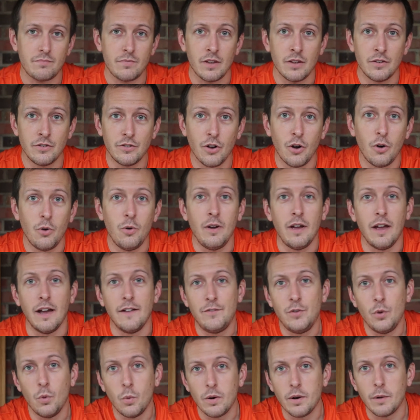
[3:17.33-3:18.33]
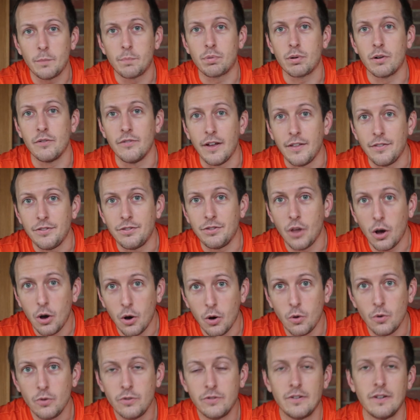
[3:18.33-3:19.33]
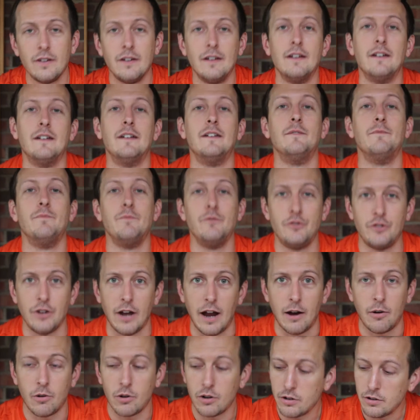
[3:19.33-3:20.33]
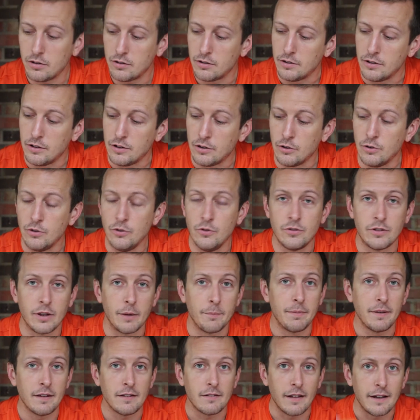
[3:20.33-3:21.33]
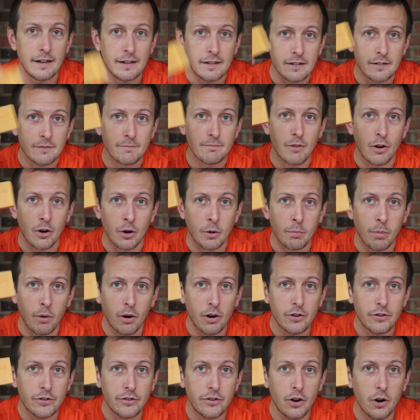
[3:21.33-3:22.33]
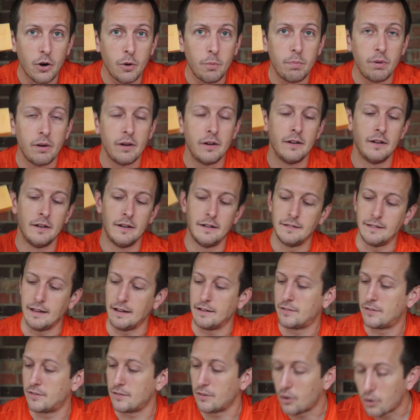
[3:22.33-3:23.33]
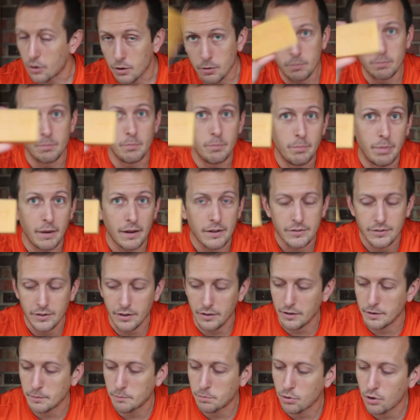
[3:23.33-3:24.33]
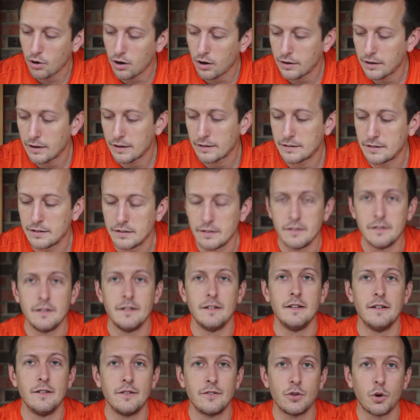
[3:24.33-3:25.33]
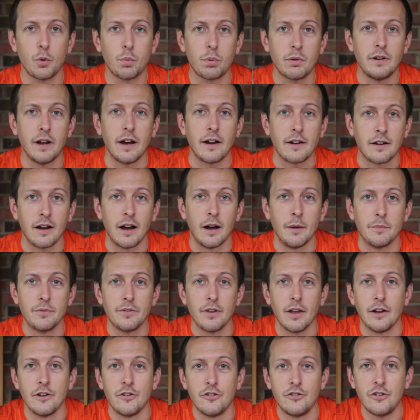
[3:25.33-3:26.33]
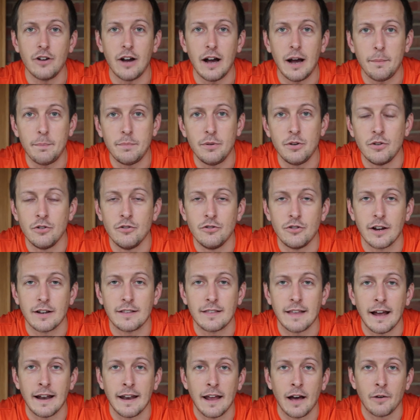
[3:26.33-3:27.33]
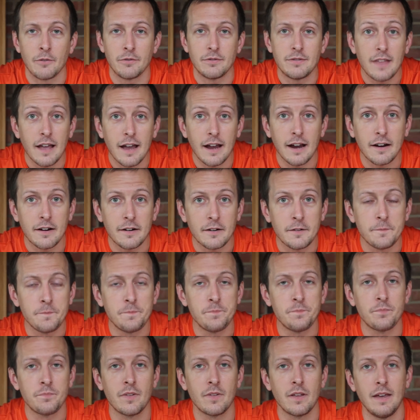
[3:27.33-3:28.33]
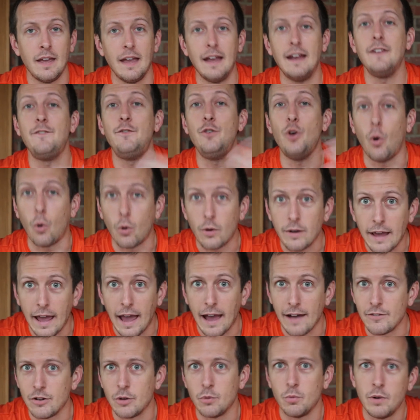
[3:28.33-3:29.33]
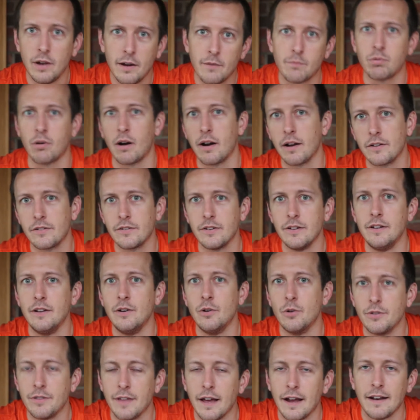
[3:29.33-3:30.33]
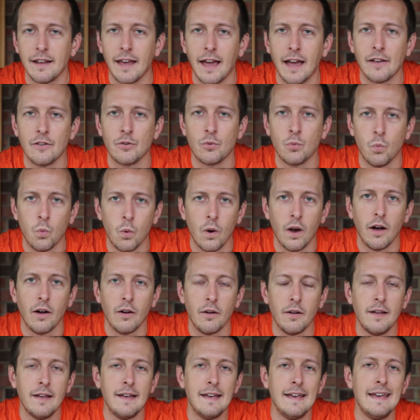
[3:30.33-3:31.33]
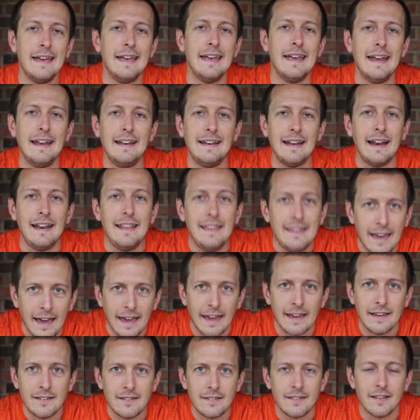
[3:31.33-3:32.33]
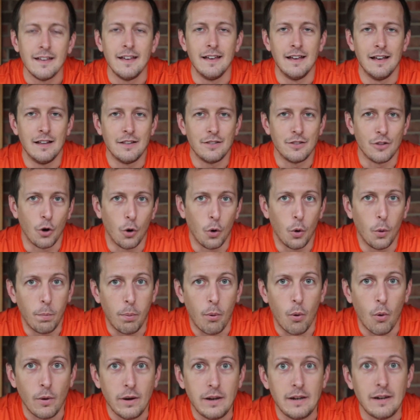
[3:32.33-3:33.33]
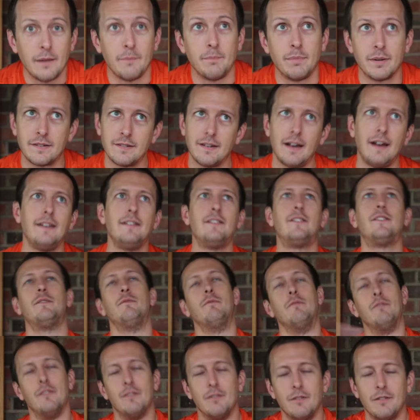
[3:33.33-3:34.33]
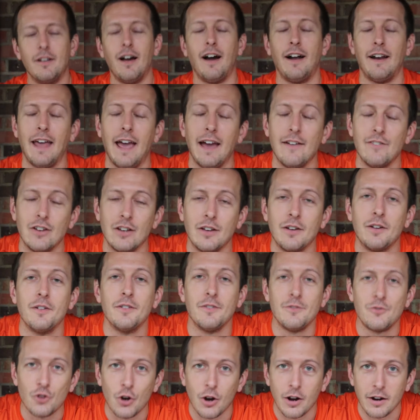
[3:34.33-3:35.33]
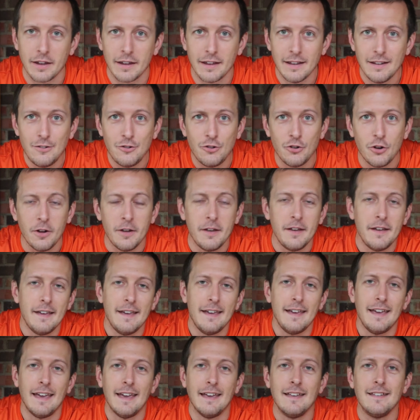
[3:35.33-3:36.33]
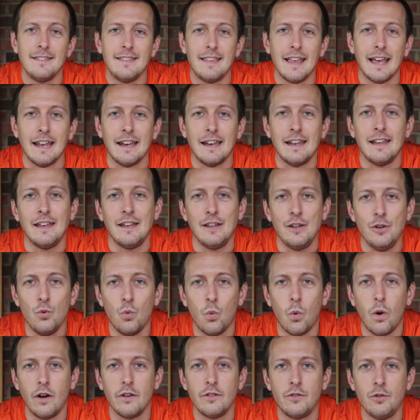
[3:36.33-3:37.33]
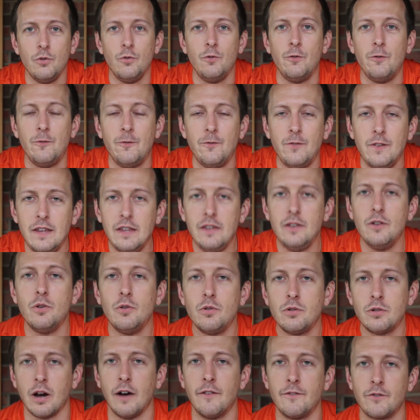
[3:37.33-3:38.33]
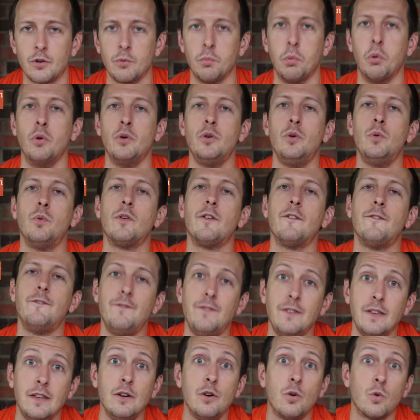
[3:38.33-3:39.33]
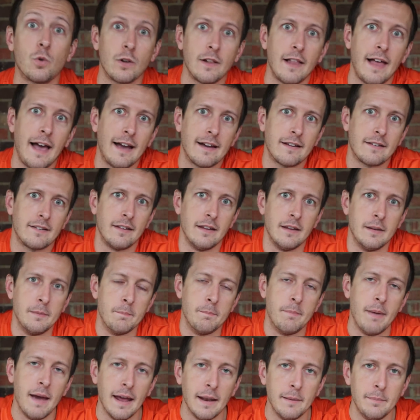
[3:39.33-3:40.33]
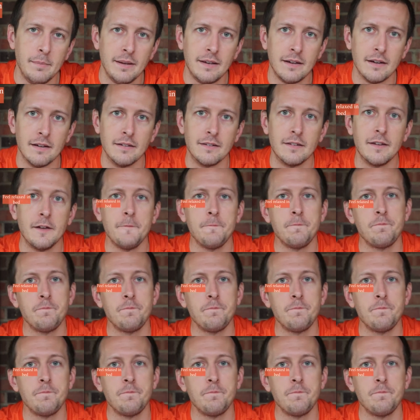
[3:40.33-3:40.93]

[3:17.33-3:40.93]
So if you want to prevent those, shower. You can use something like our bar soap. That's our best-selling product. Solpre.com/shop. You can check that out there. And if you already have it, we have products to deal with that as well. In any case, the whole point, besides not having jock itch, is that you want to feel comfortable. You want to feel relaxed in bed, because